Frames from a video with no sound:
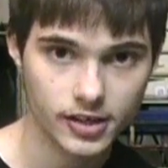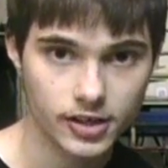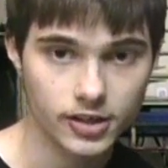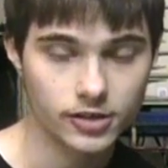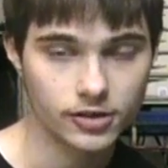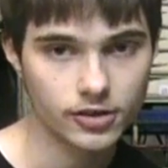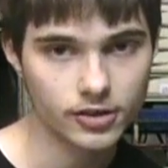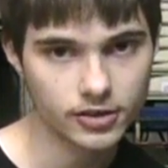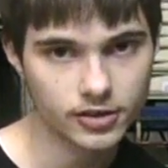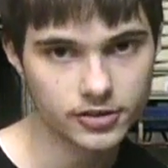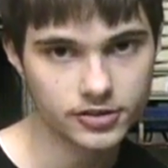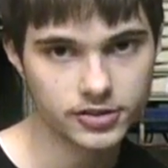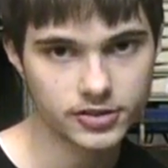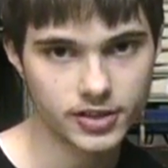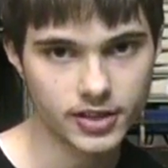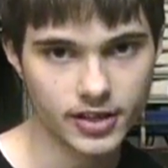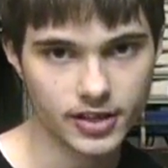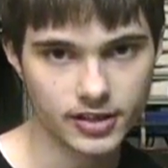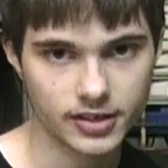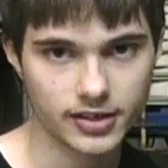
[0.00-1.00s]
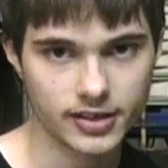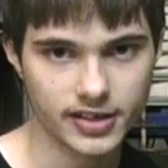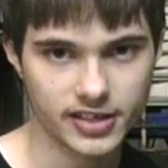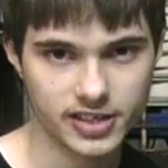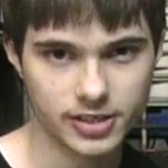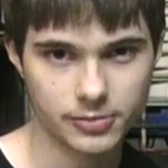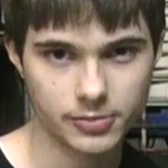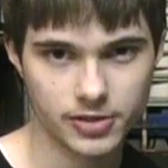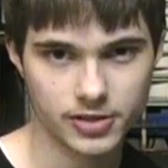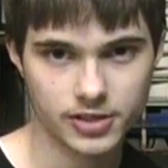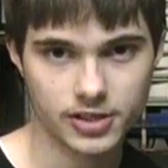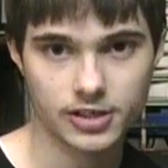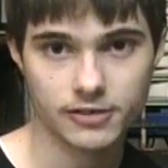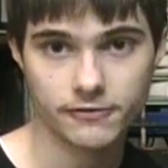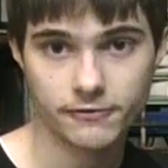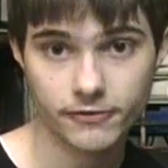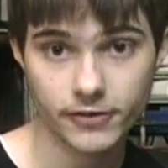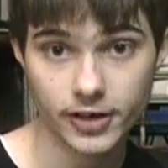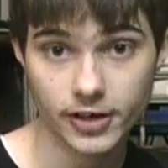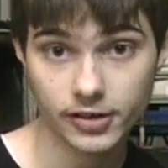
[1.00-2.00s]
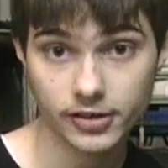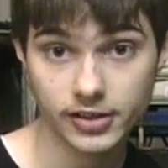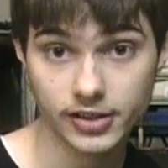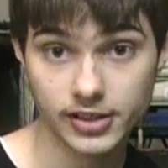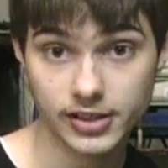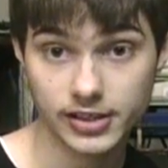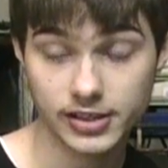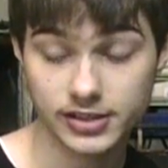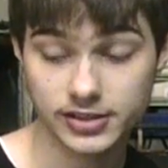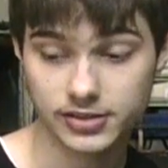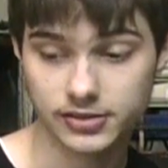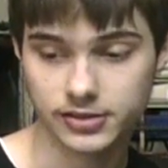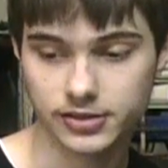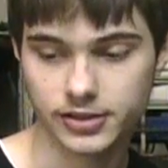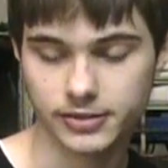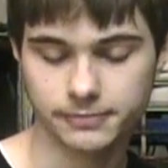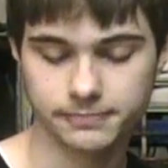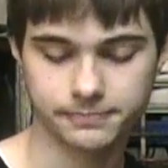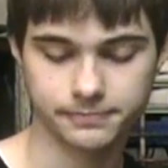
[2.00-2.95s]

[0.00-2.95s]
you can understand an IGBT fairly easily.